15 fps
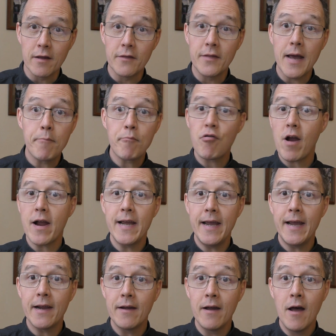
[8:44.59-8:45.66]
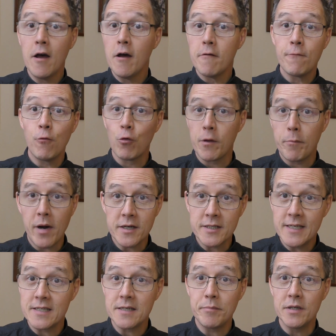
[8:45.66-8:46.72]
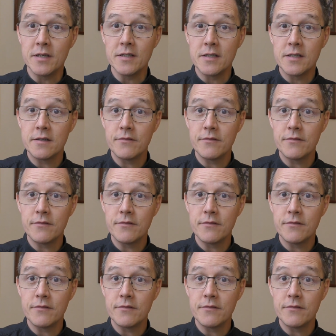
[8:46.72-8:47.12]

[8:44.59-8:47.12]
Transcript: They're praying for the participants,